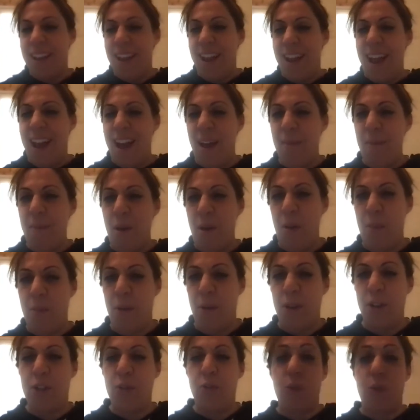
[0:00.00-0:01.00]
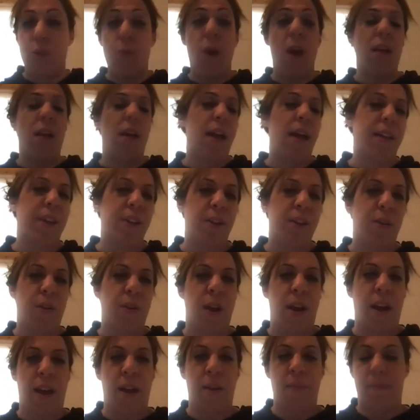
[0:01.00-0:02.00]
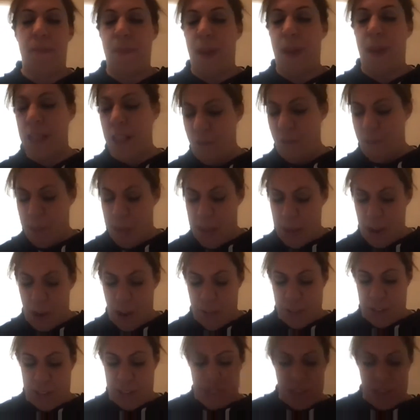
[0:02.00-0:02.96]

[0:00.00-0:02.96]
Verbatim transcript: Um, I hope you're all doing well. You know, um, I love being on these